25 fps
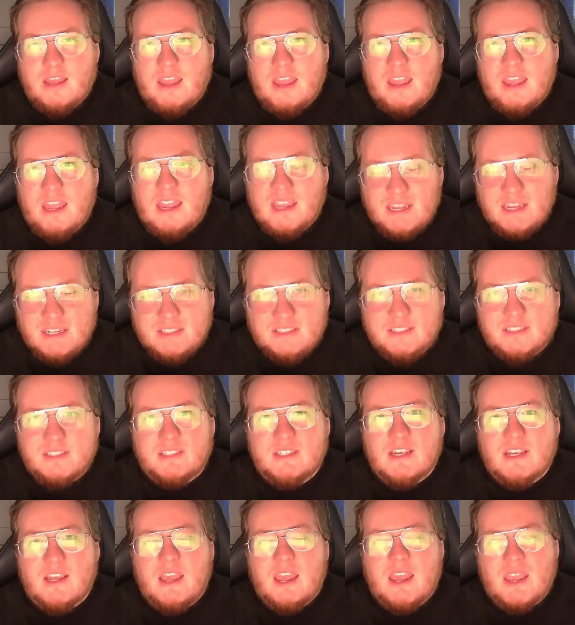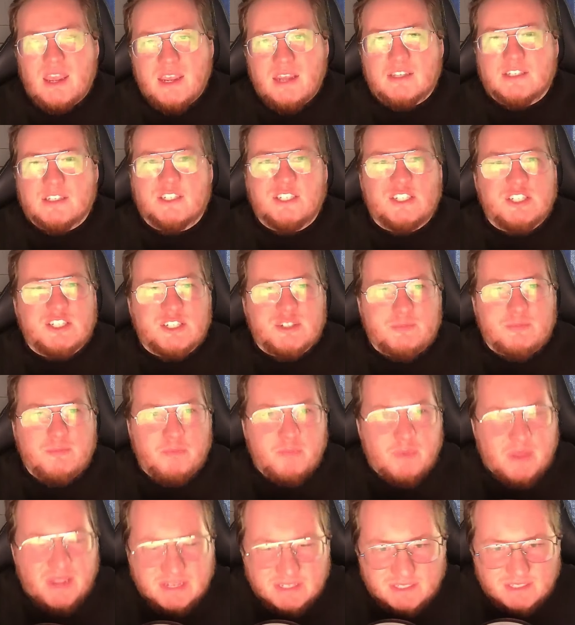it's
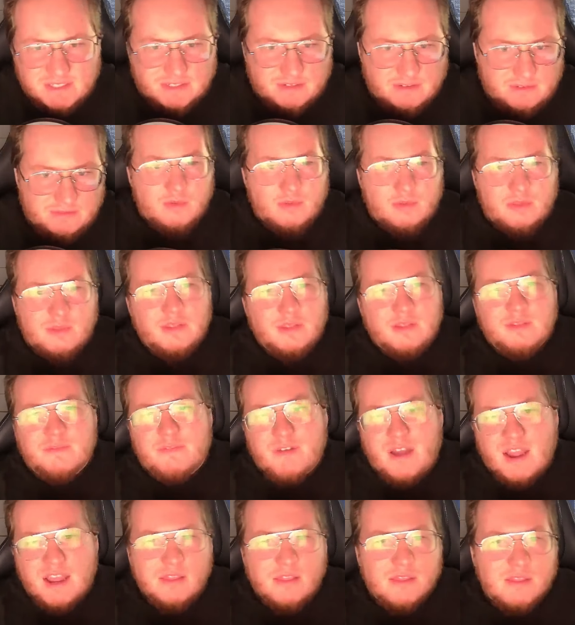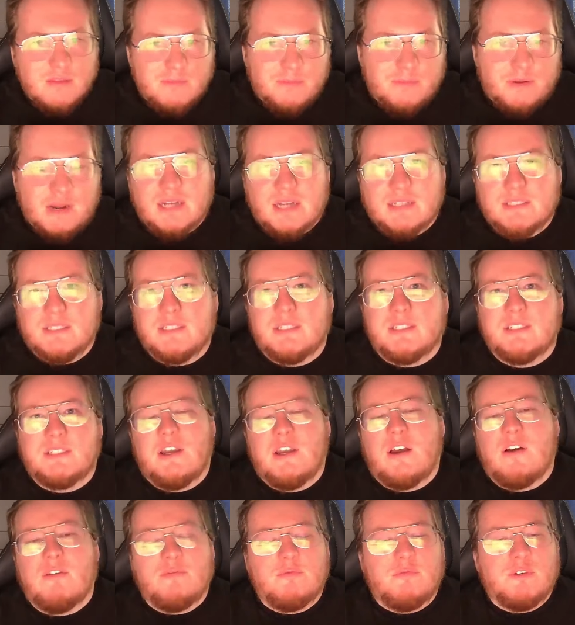expensive. The Leviathan box
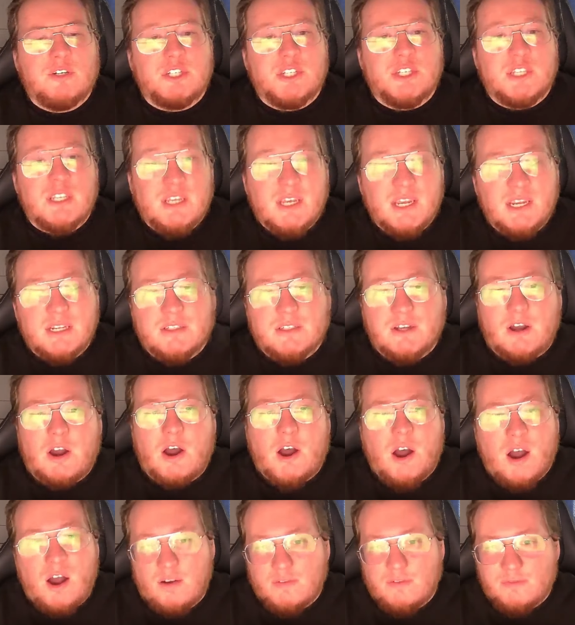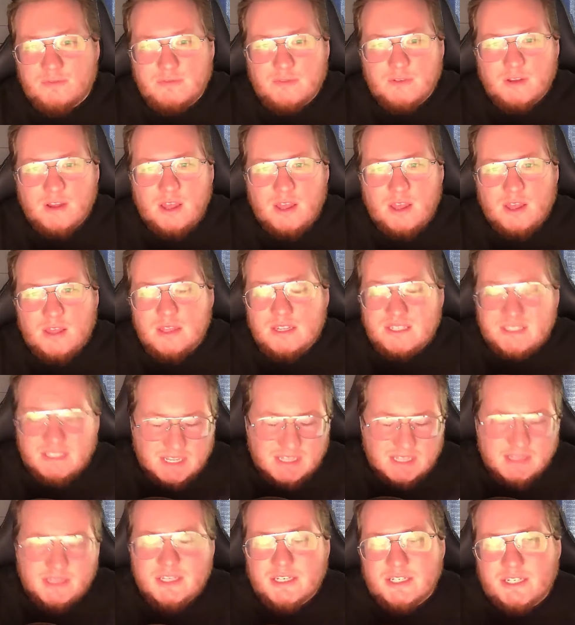itself, which kicked off the
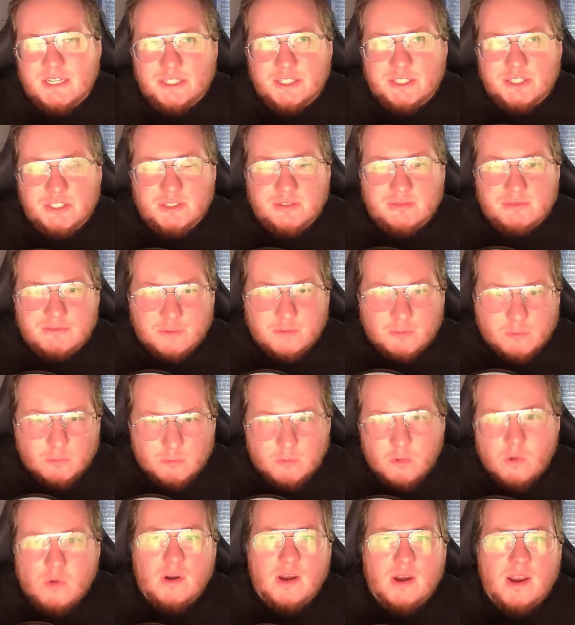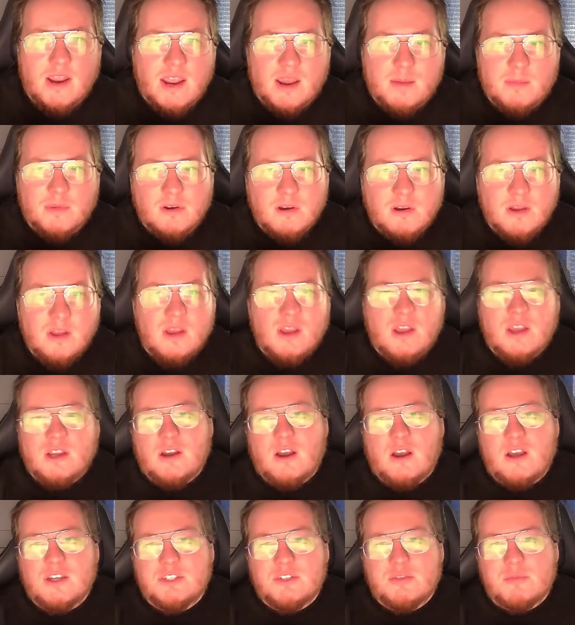10th edition for Warhammer,
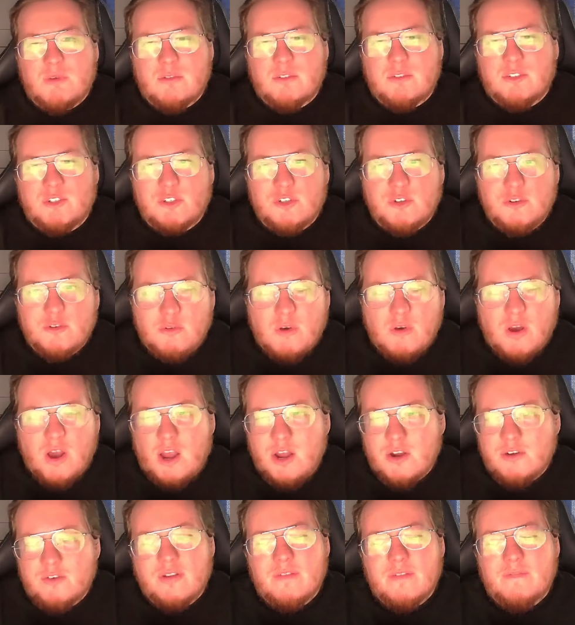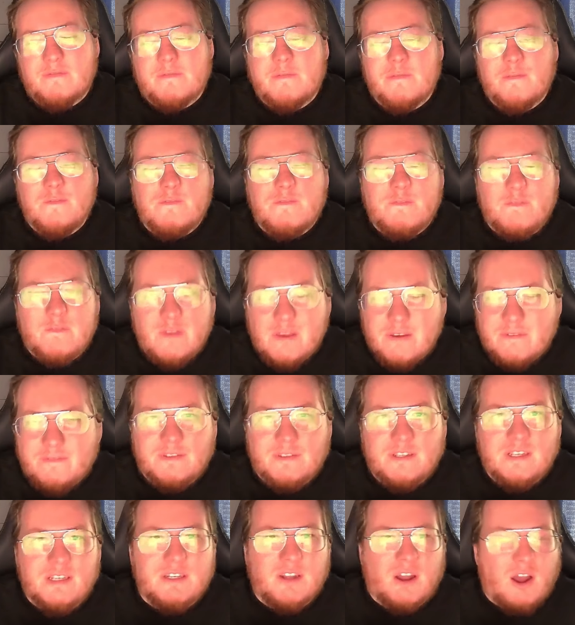cost around
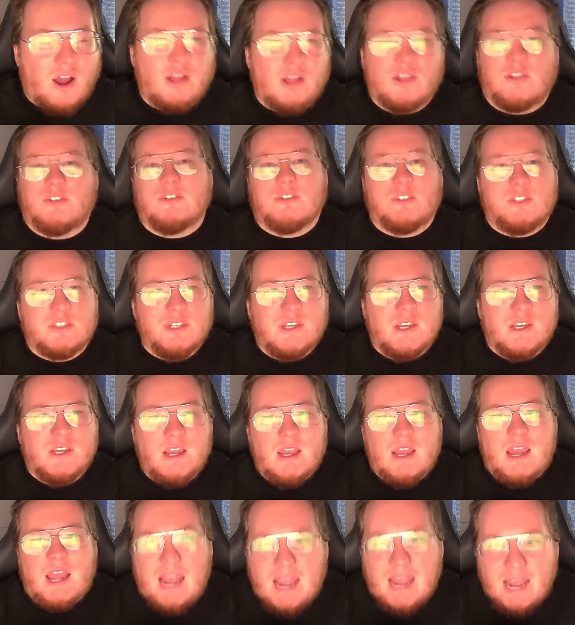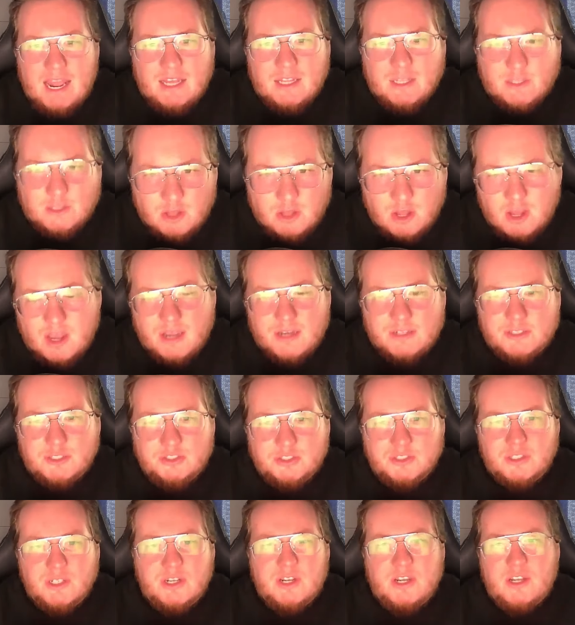$250 at
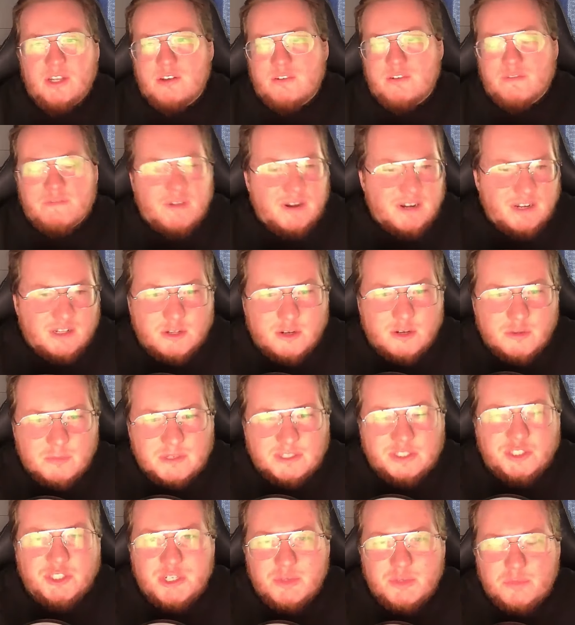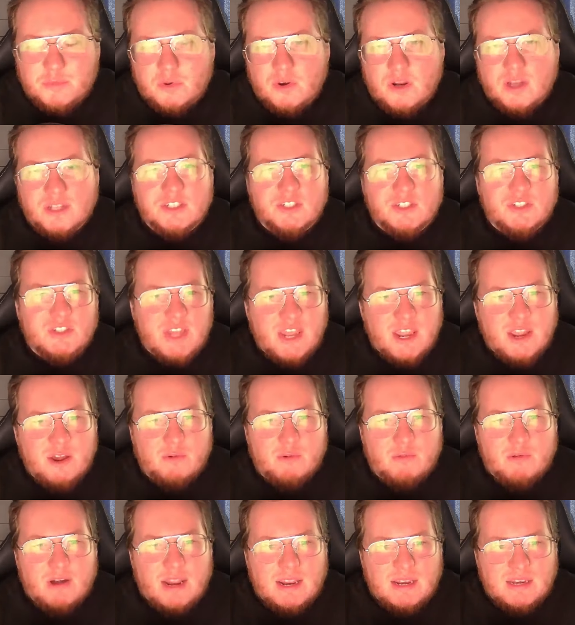launch. You can find a little bit cheaper on sale
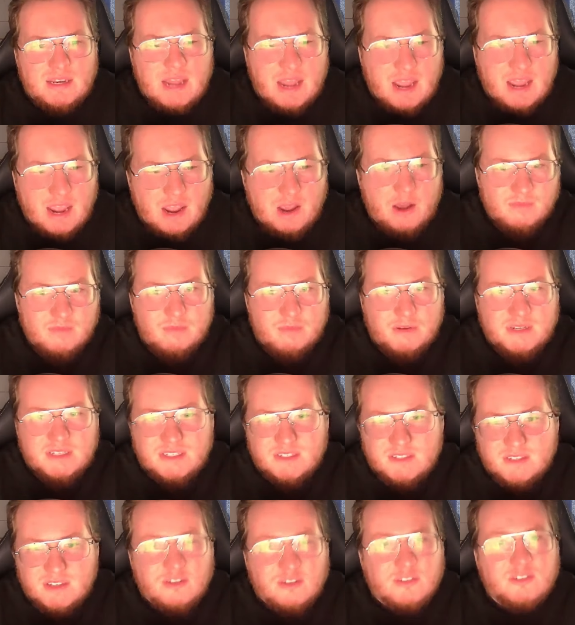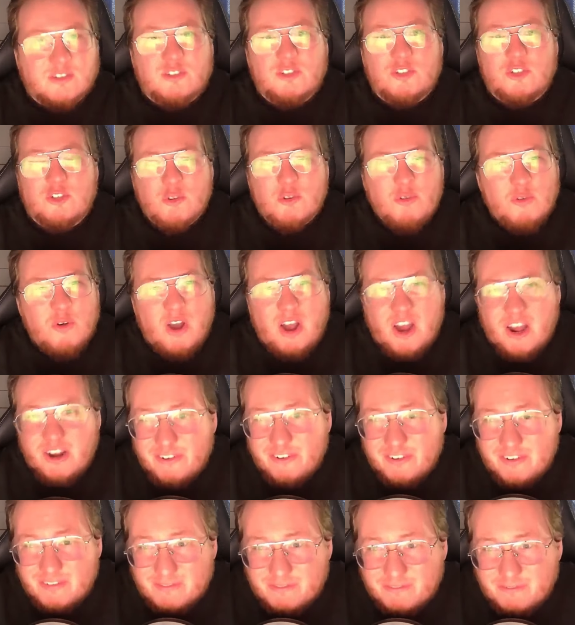right now, but still
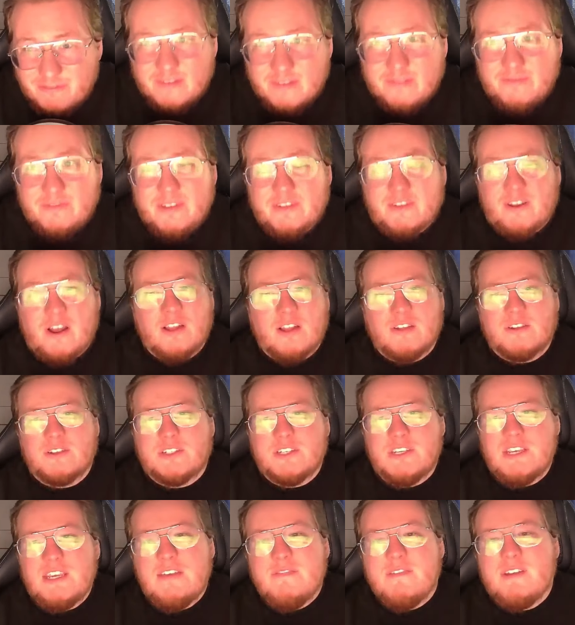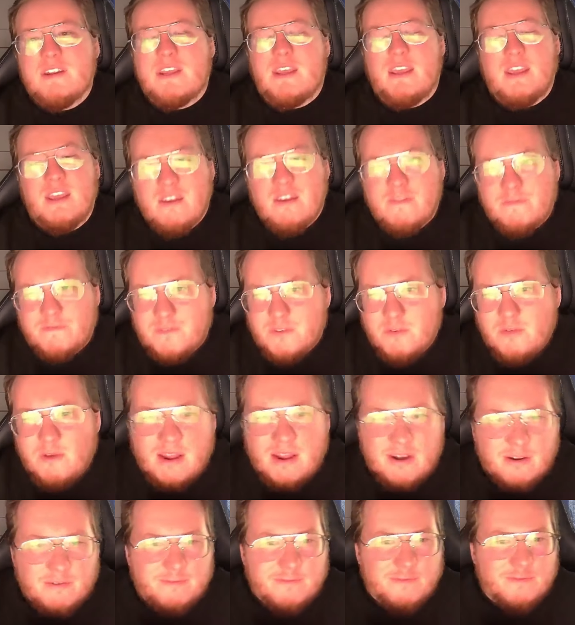$250, even if you
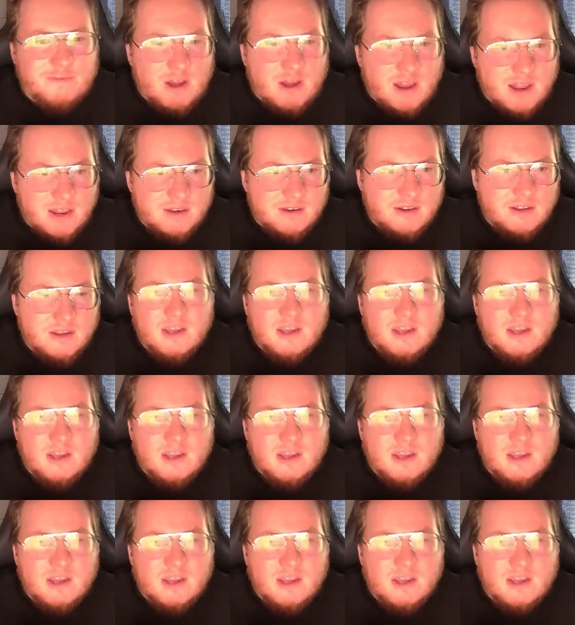had a friend